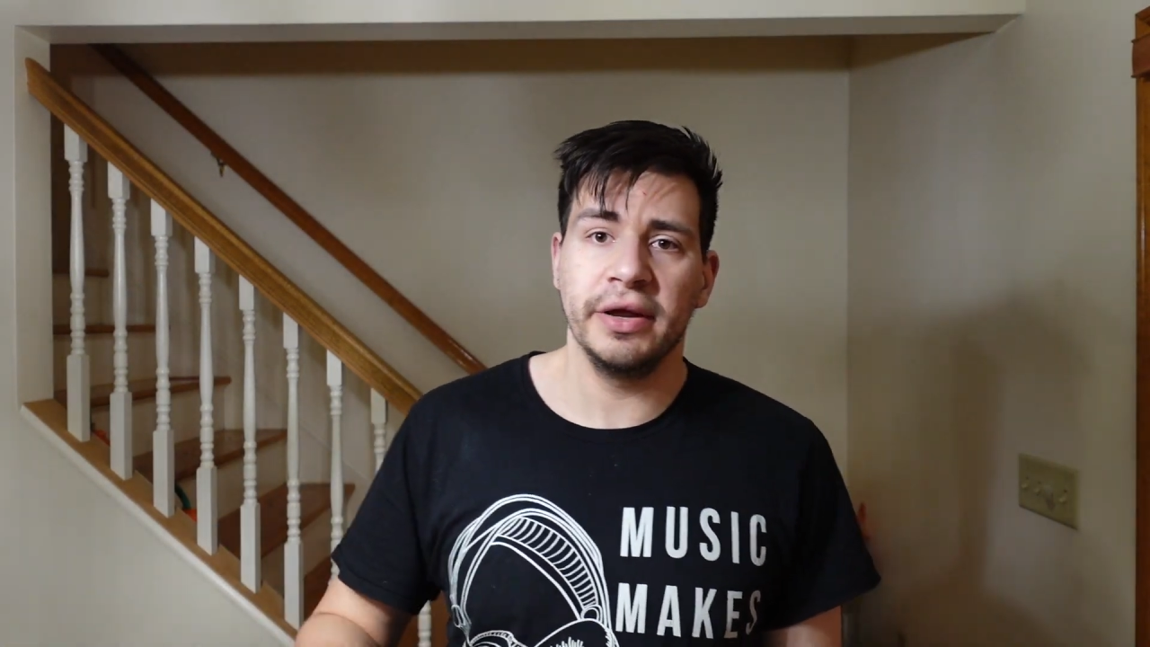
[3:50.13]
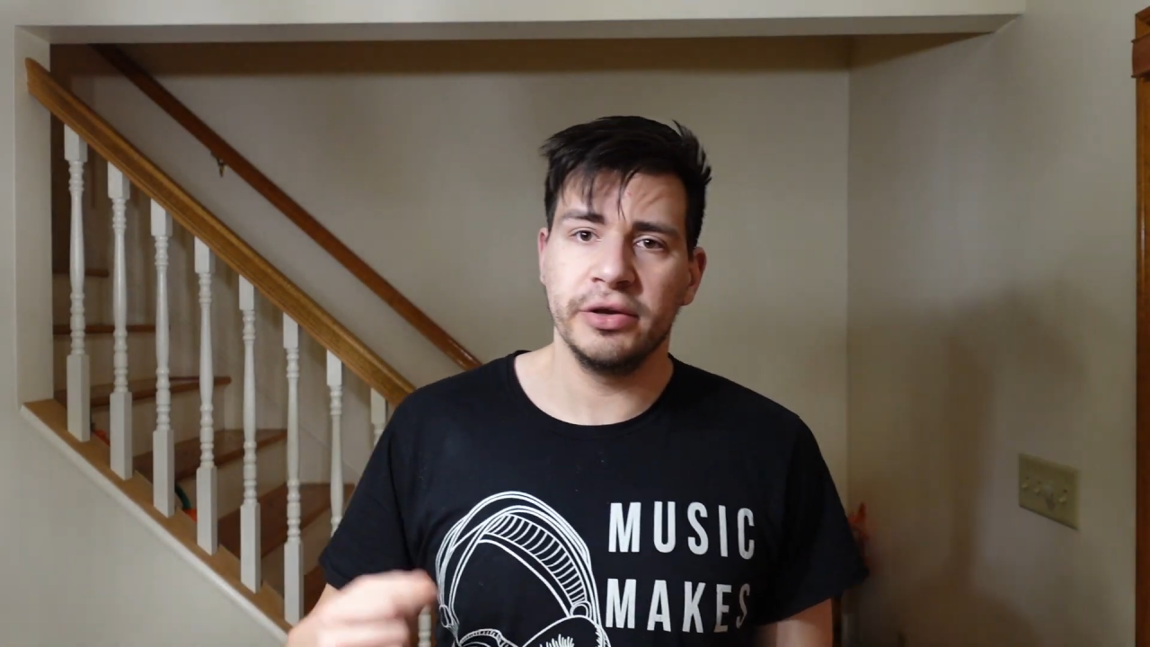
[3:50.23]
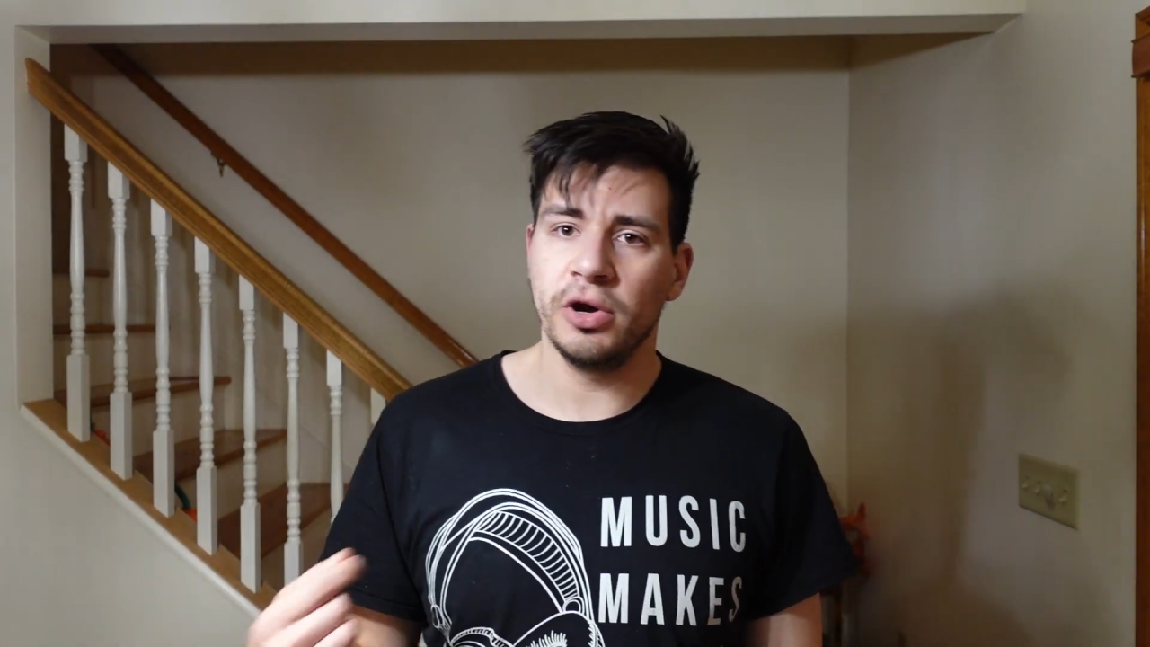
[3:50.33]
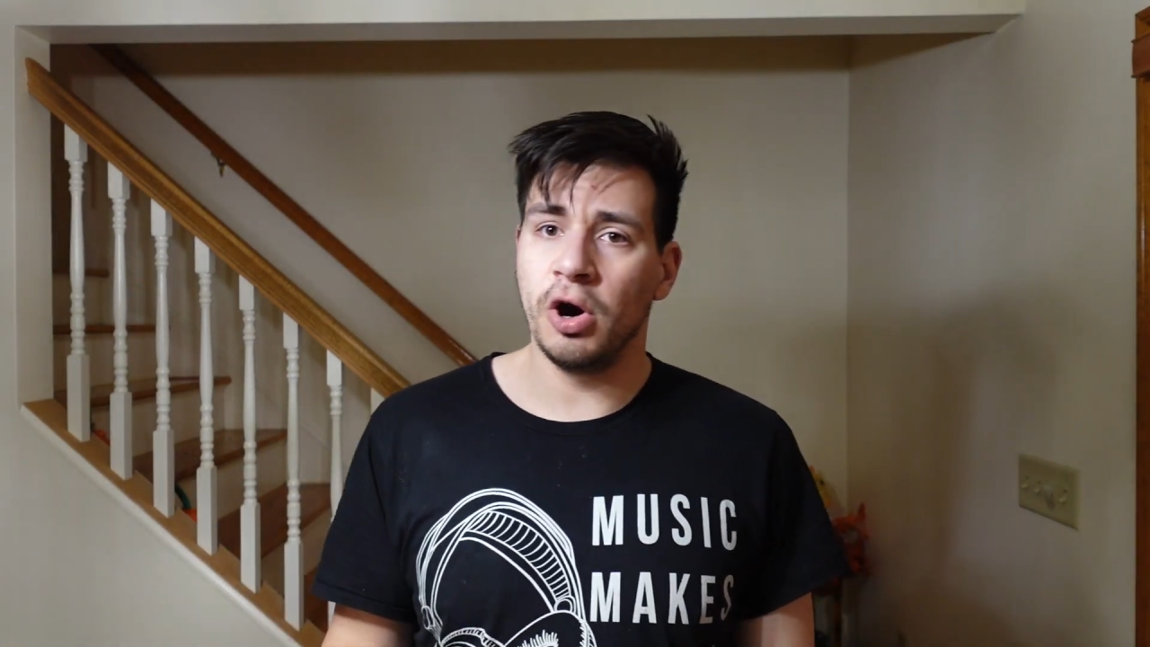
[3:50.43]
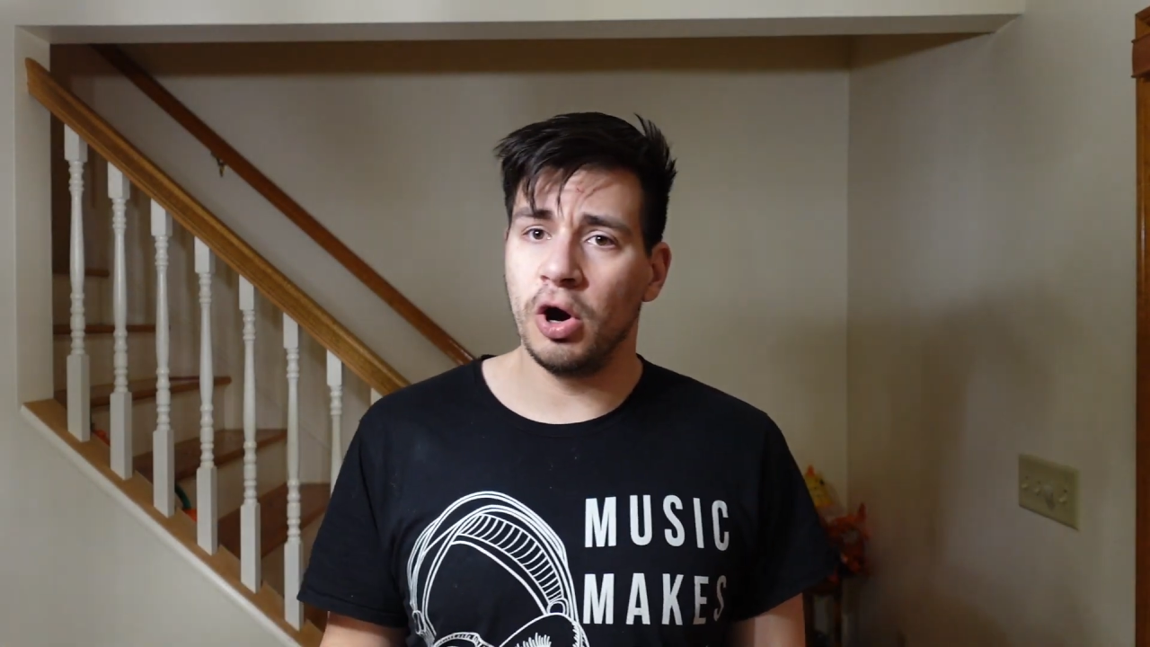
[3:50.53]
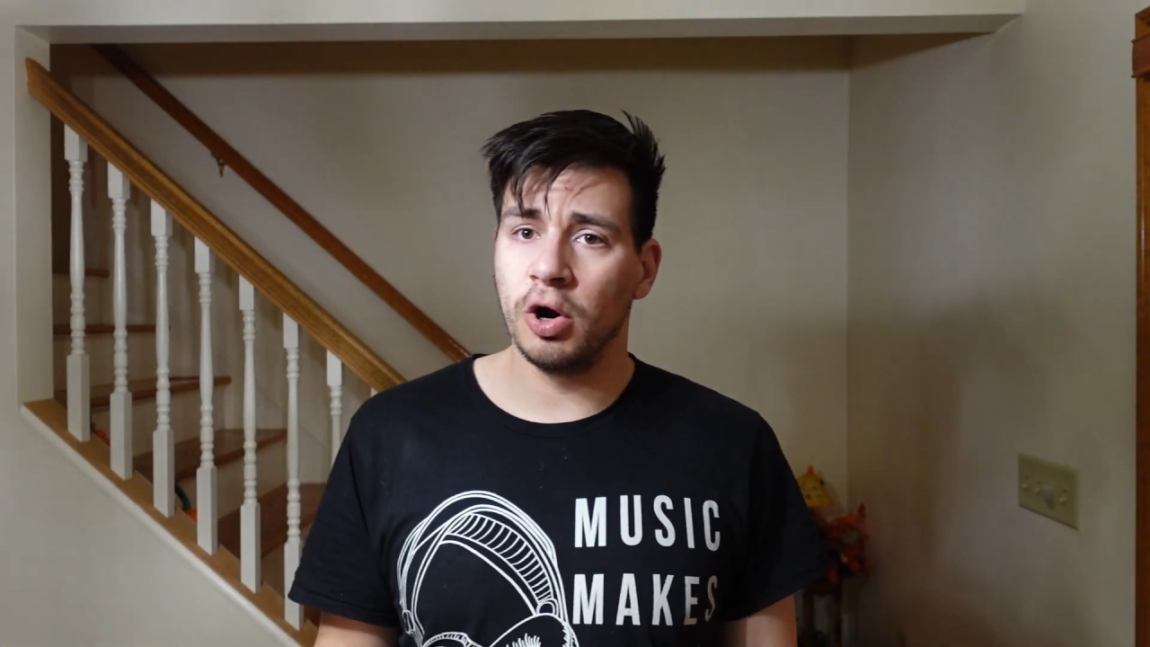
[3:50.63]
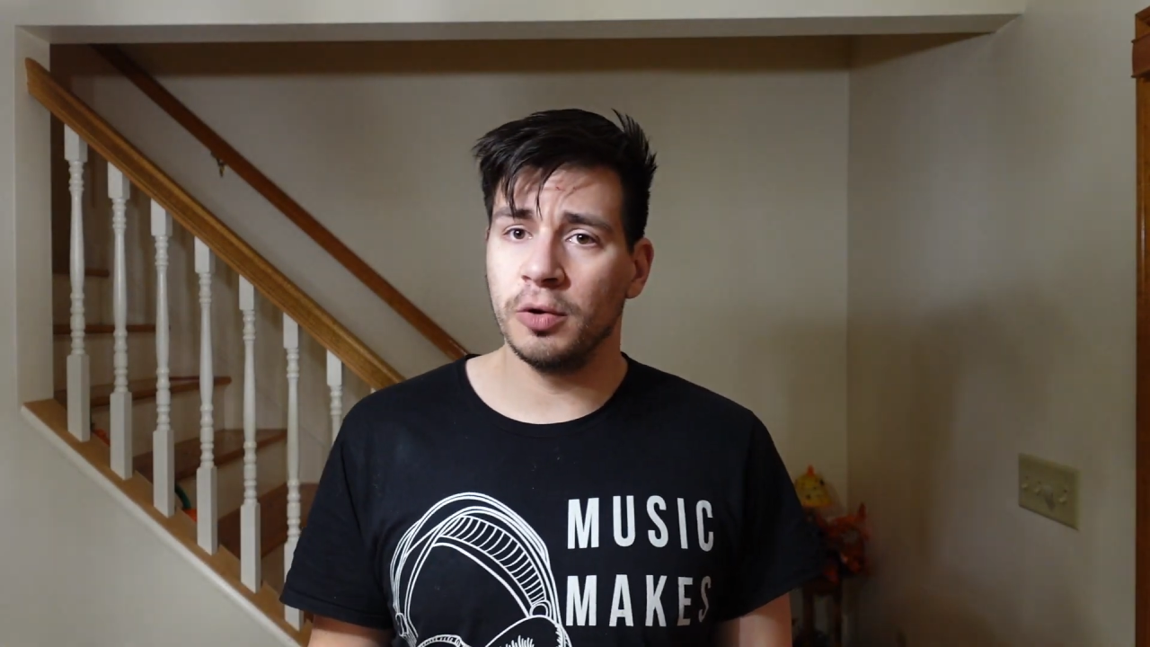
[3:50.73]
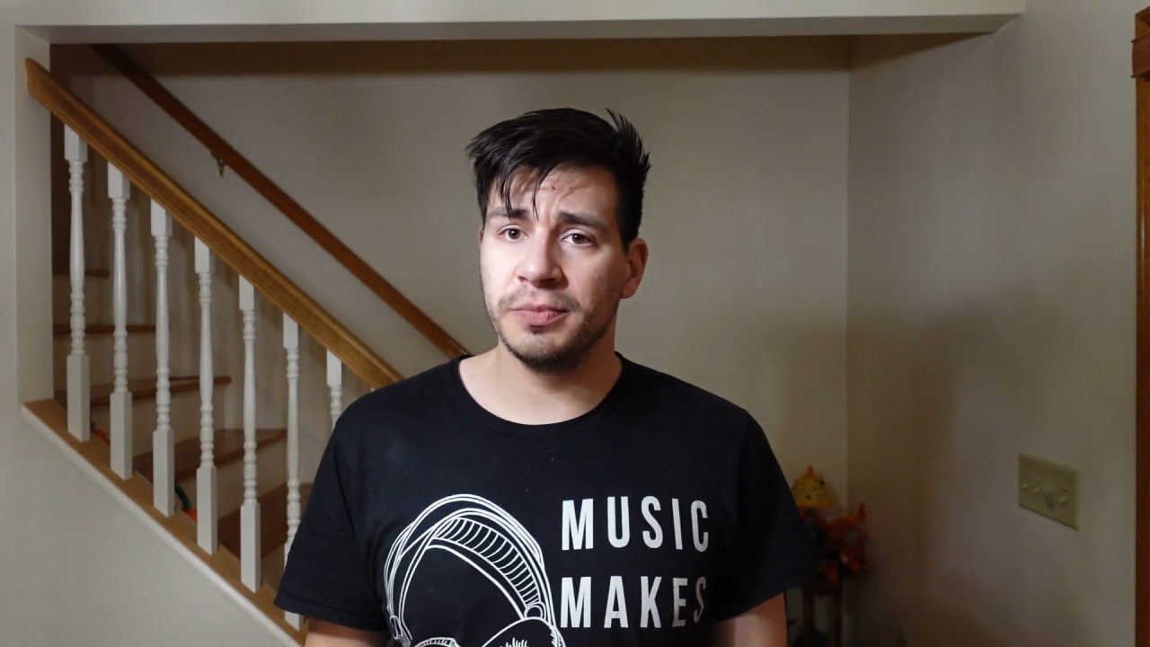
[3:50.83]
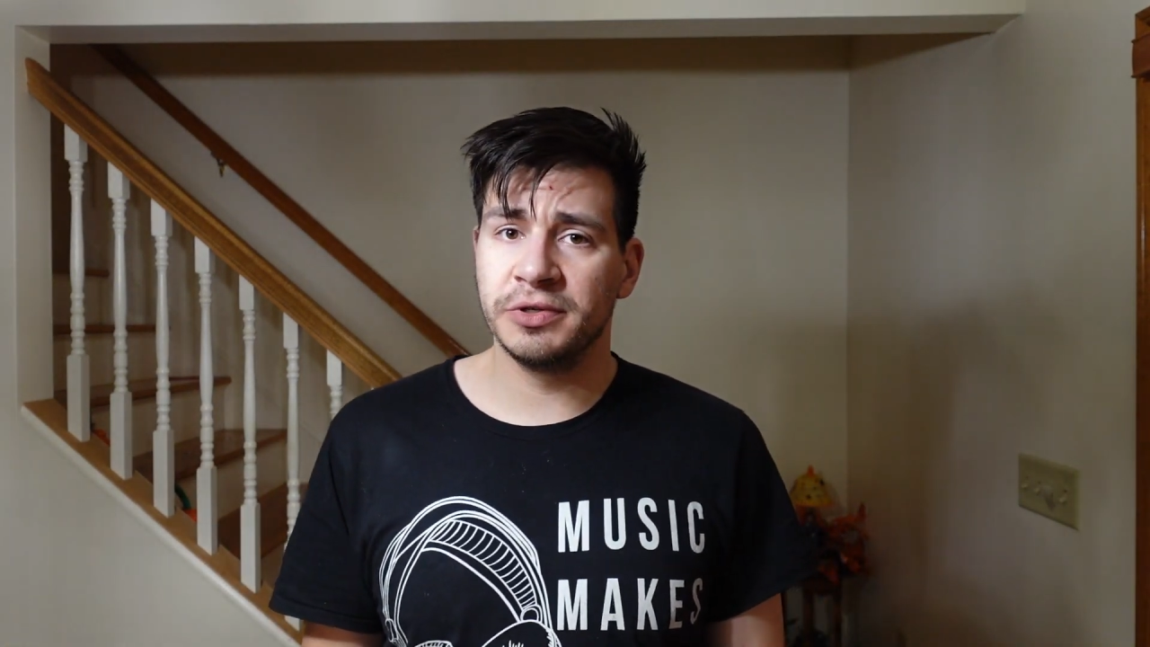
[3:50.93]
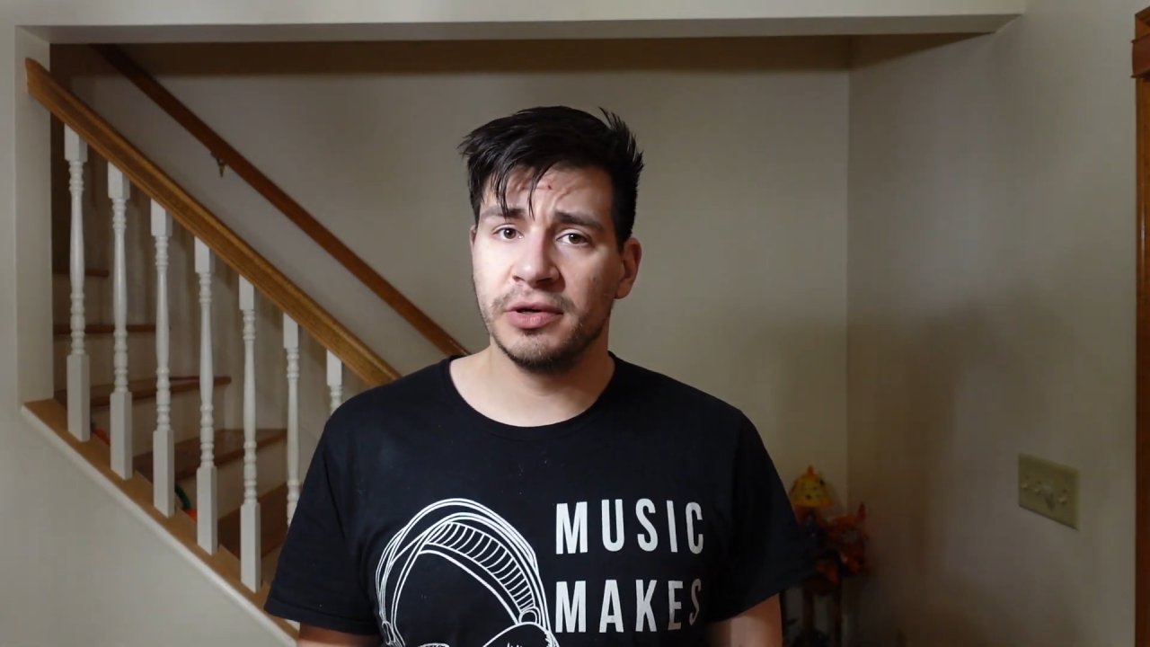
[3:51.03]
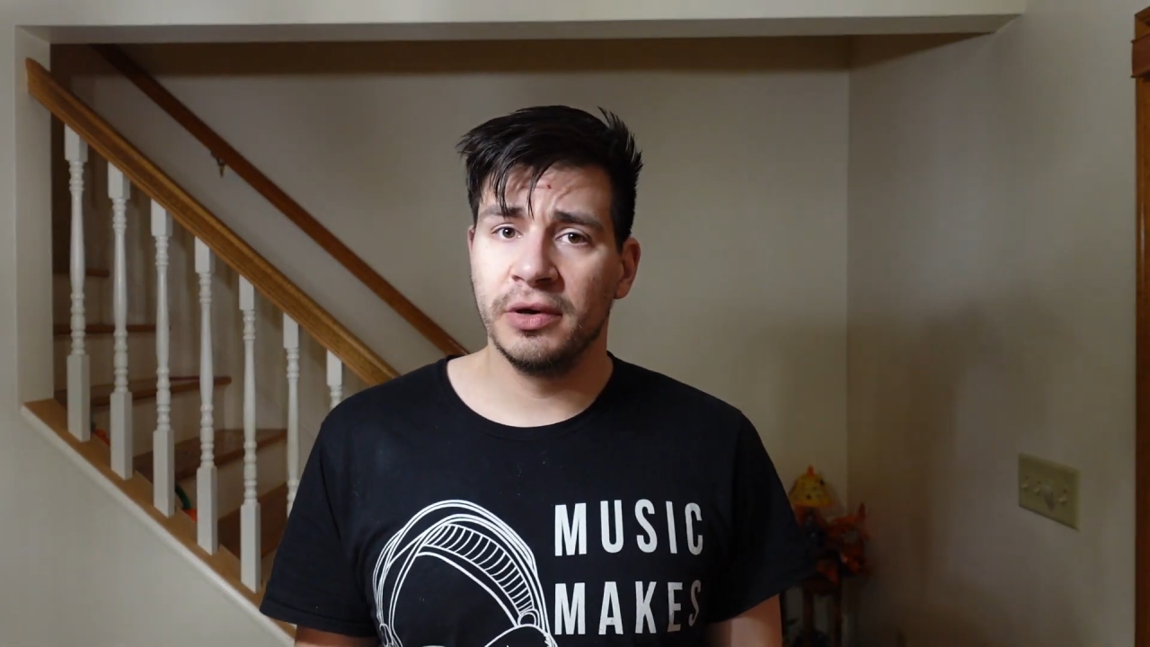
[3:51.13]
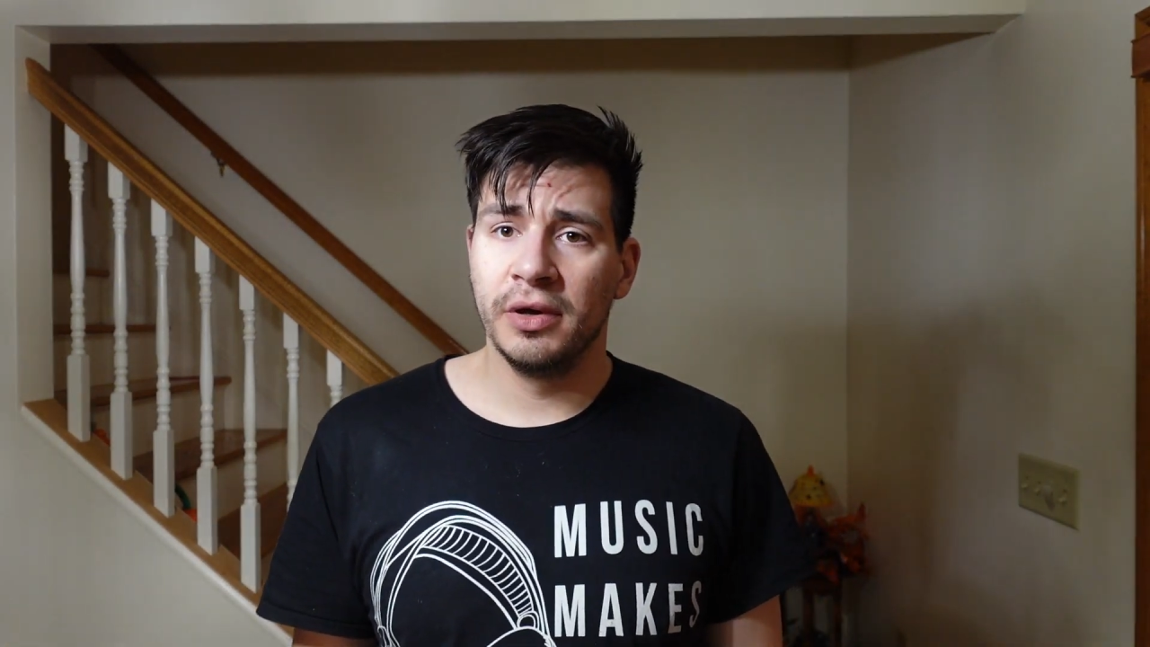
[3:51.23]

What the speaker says: and carbs